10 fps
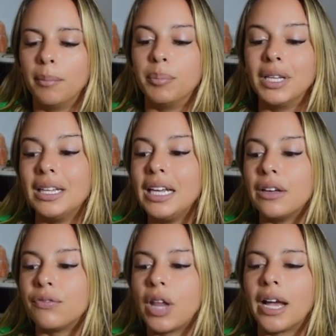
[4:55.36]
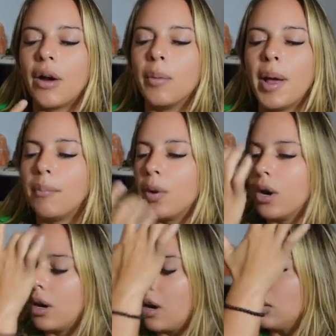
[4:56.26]
belief. Like I
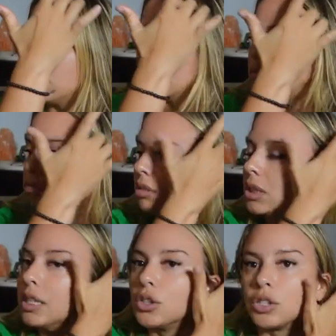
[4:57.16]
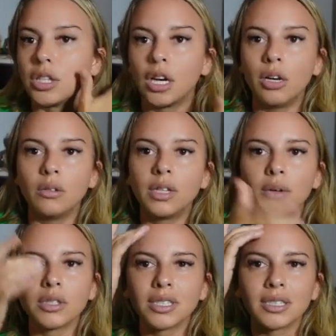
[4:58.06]
remember years ago, there
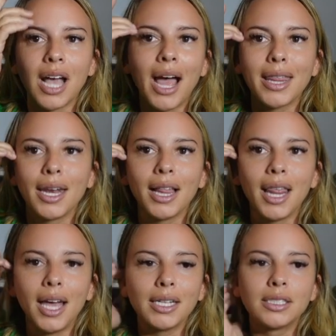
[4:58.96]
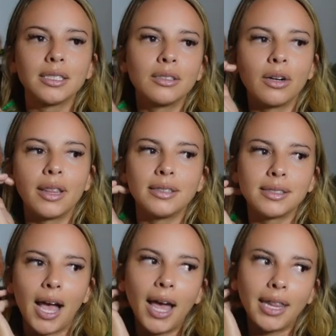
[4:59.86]
was this guy that I liked, or this
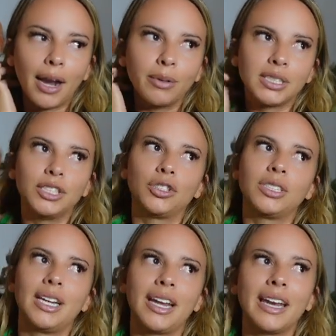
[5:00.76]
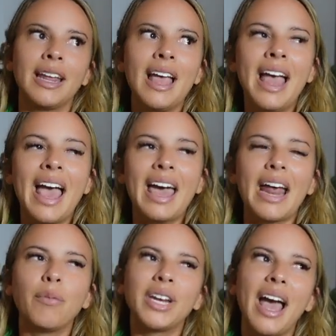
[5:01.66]
guy that I was interested in. And
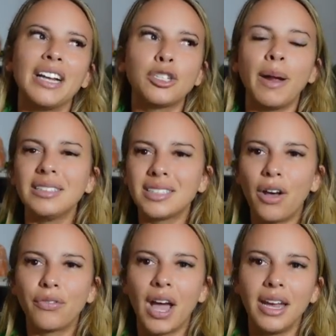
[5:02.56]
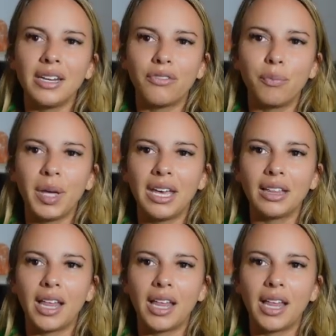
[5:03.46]
I would catch myself kind of being